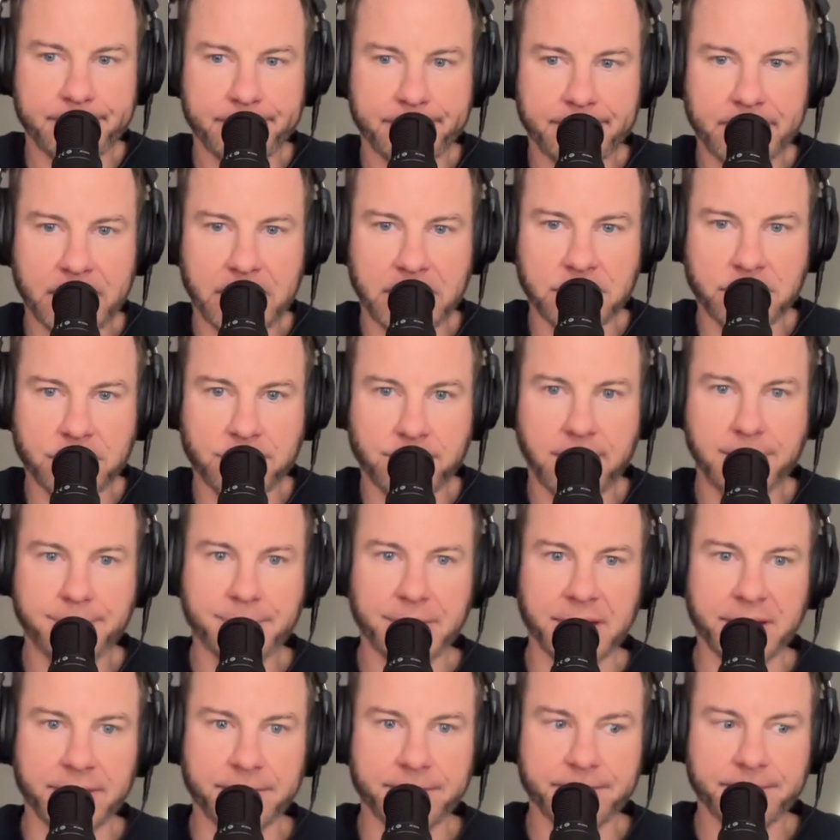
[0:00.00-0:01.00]
it's
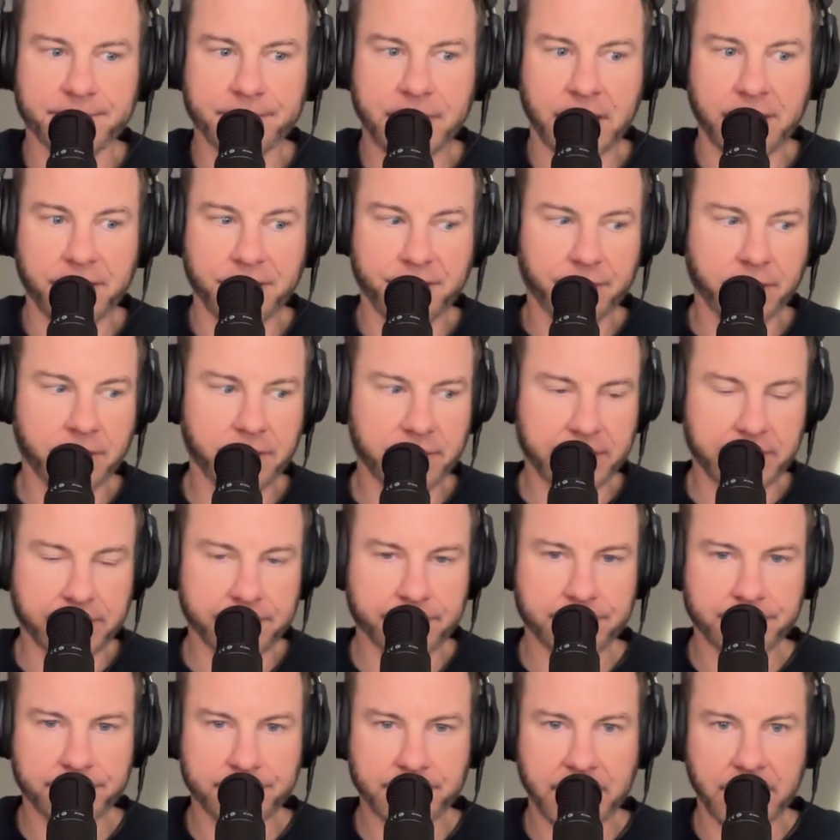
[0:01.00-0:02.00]
gripping and
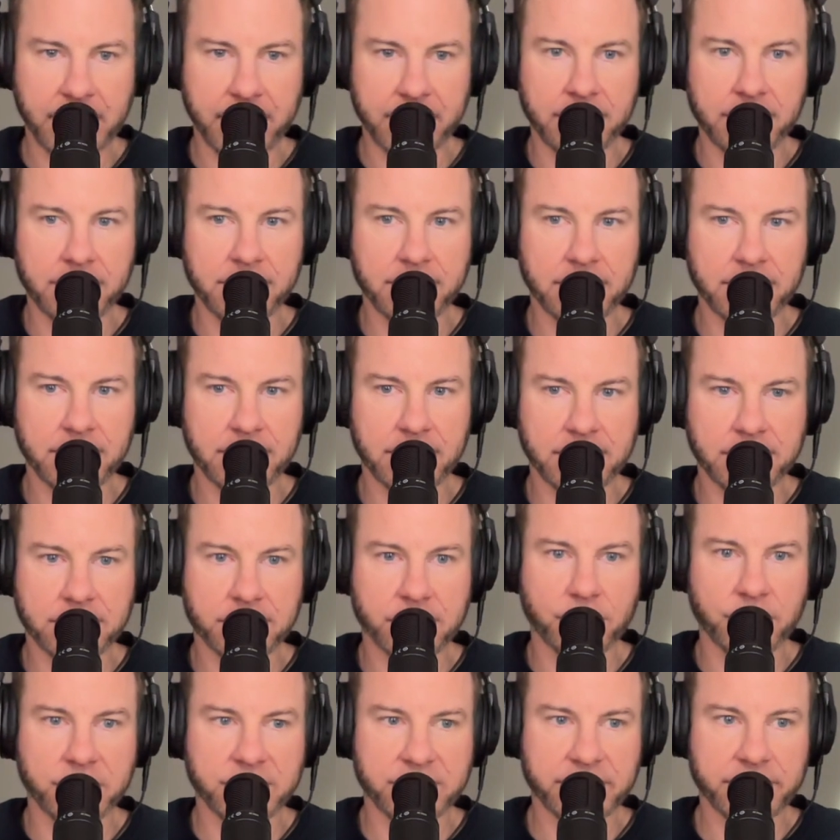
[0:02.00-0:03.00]
thrilling and
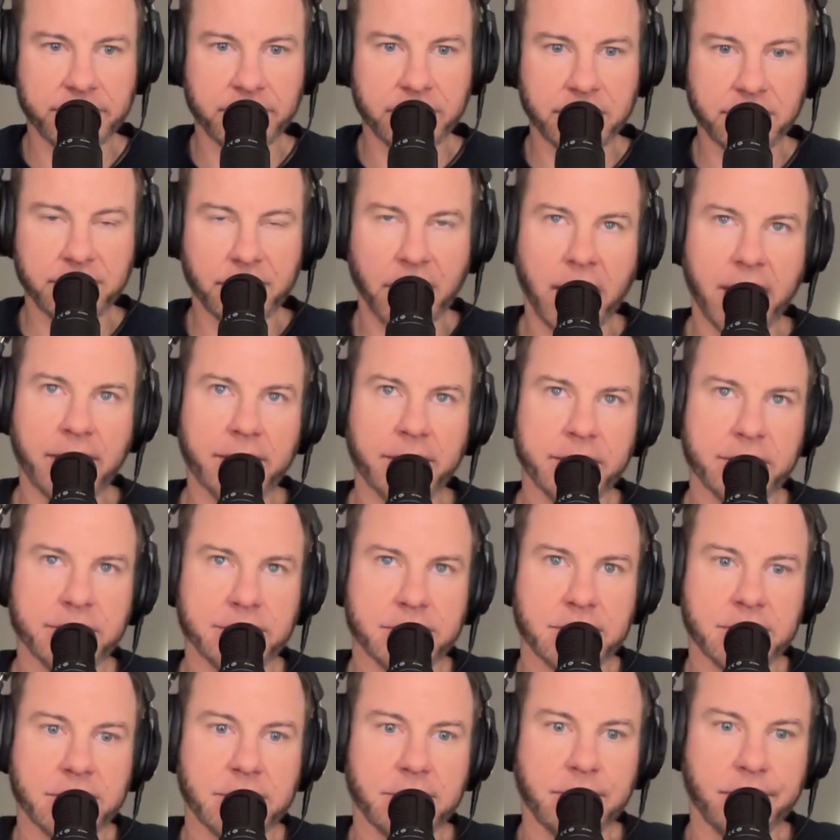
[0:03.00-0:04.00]
exquisitely
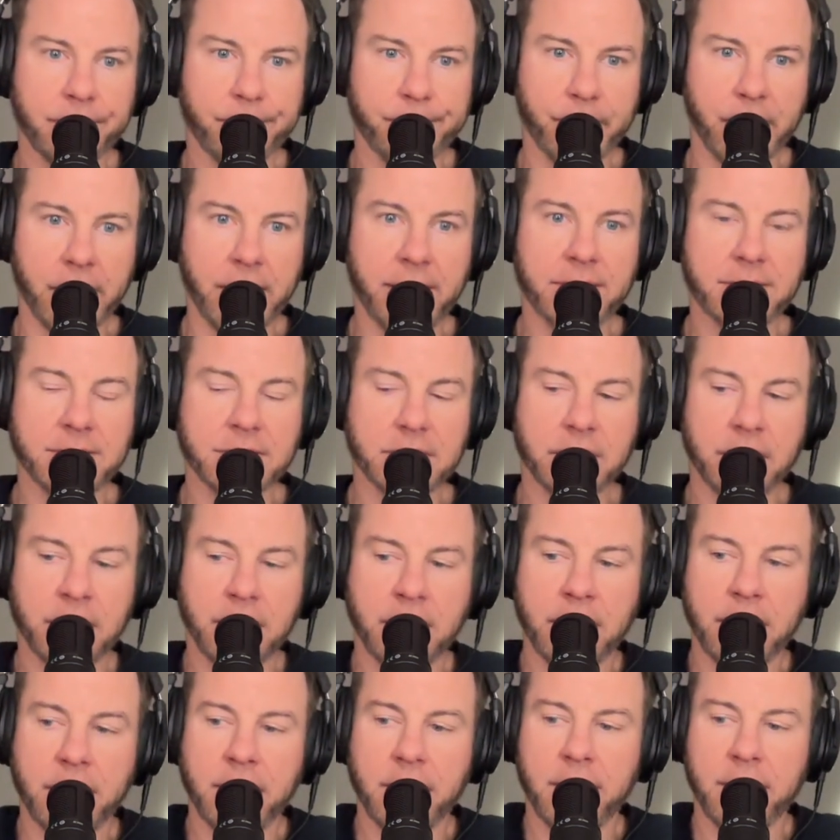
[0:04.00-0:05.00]
violent. But
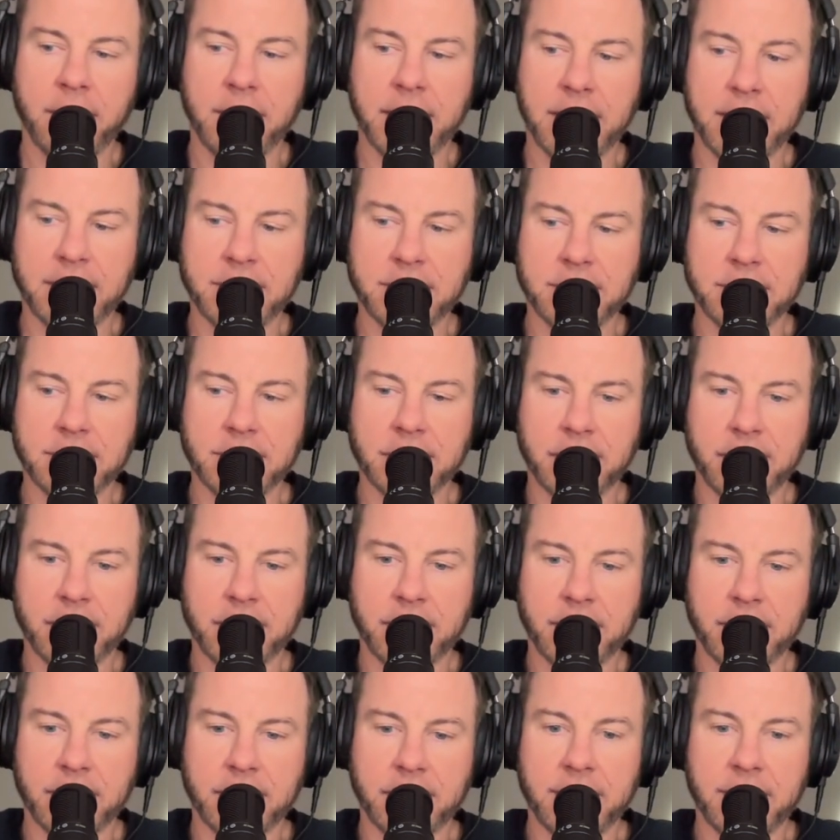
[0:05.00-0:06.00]

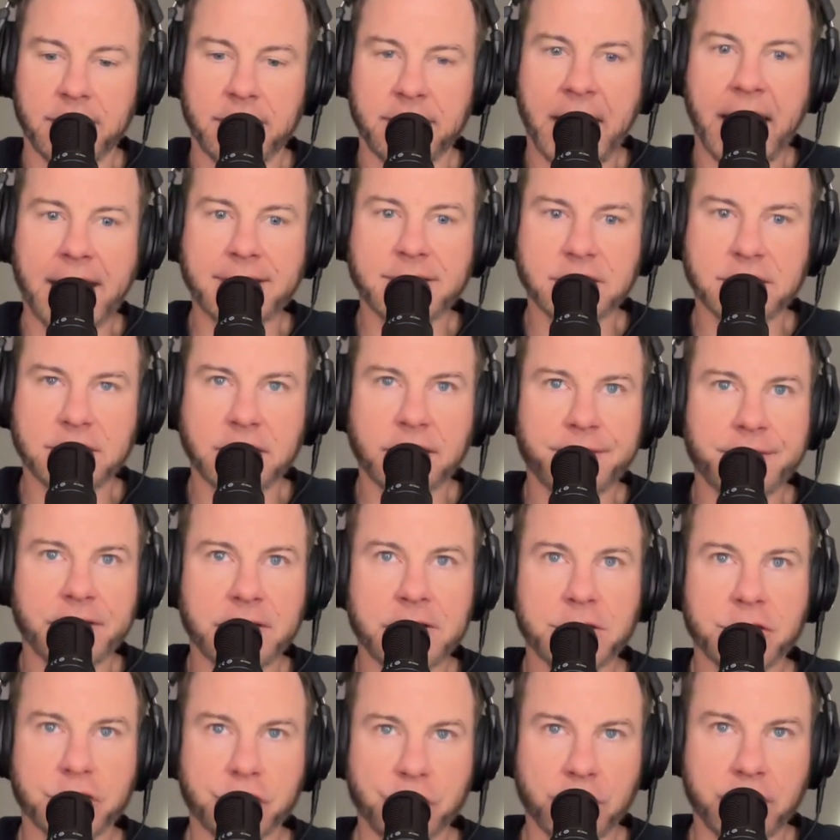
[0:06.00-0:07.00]
that stuff
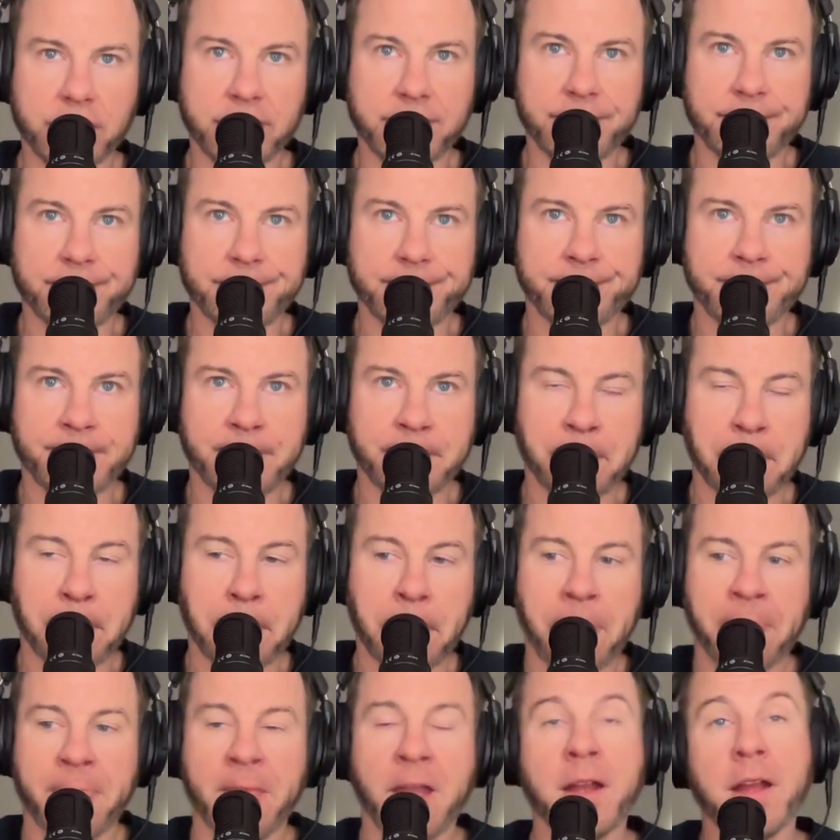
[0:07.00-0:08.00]
is good.
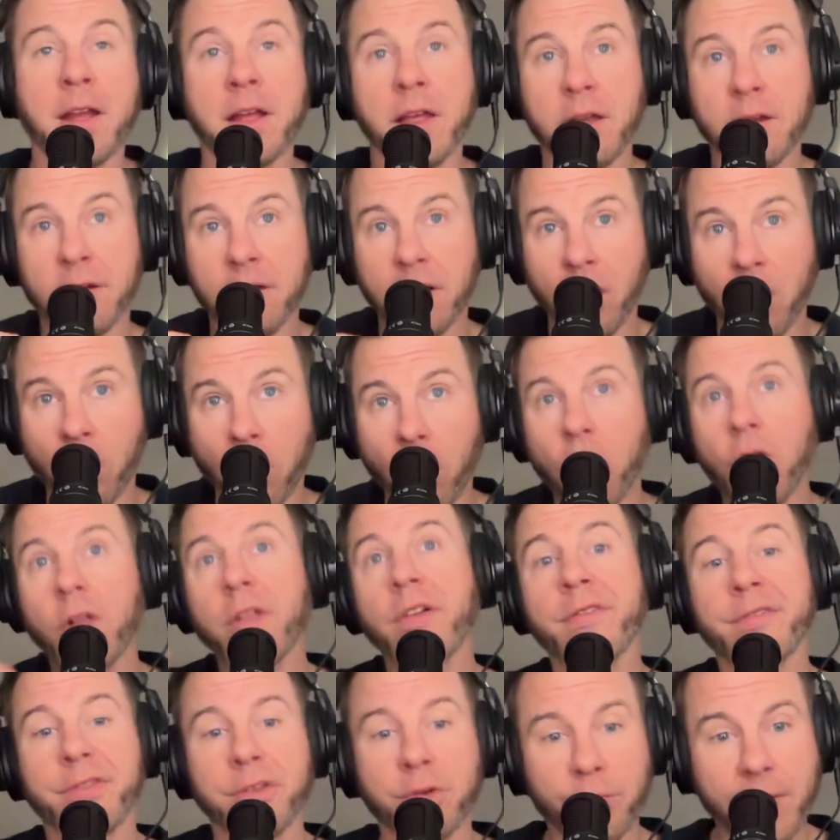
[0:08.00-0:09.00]

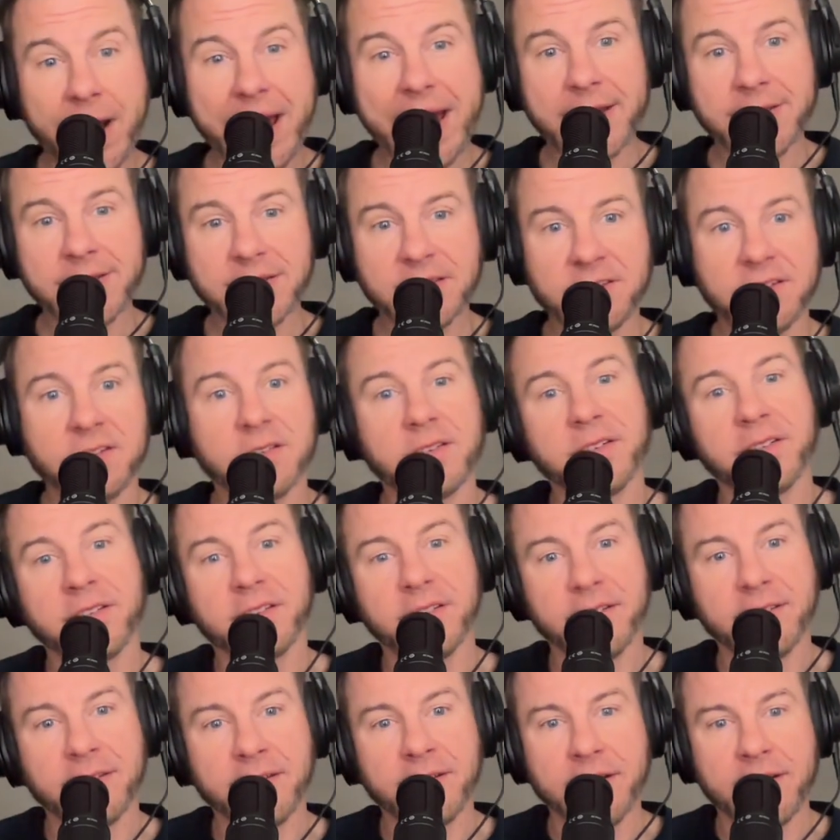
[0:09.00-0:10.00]
All of the rest
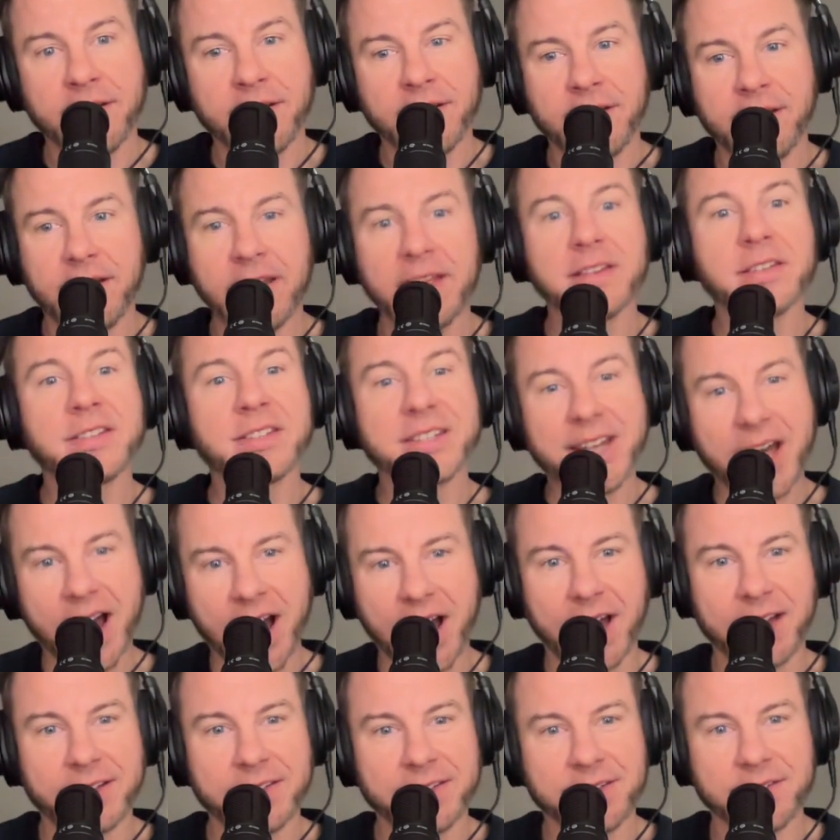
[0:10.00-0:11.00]
is
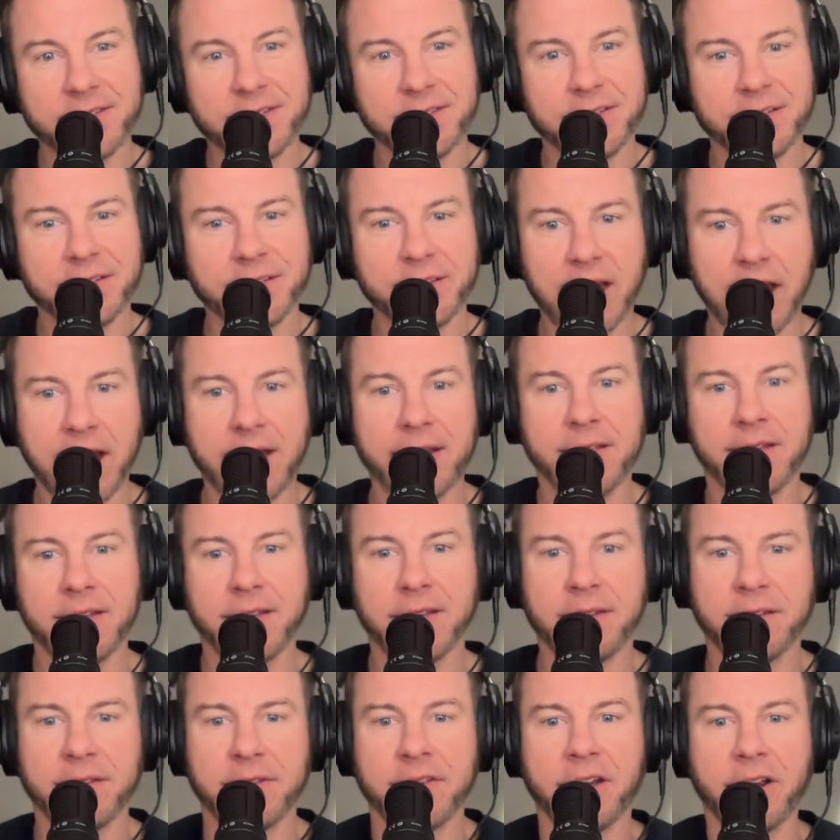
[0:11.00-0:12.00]
not.
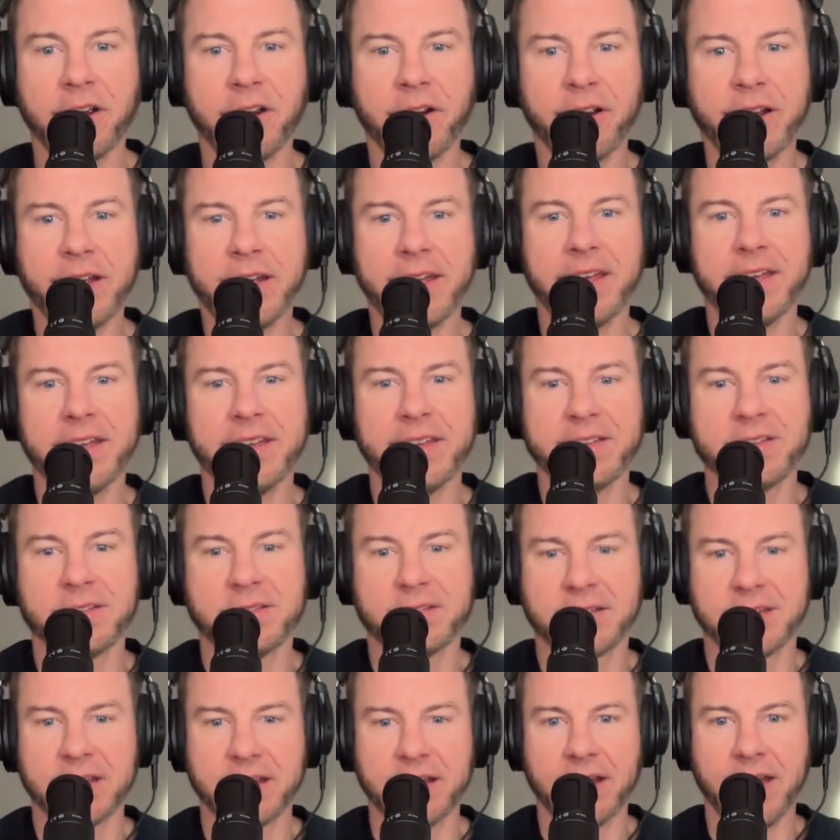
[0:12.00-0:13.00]
Like, there
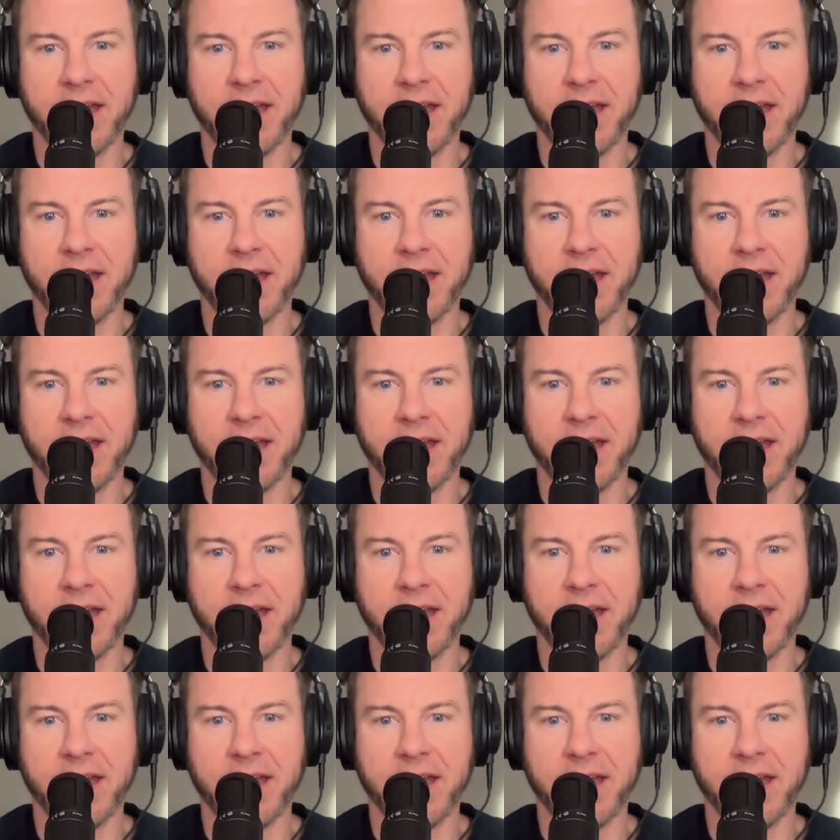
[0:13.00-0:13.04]
is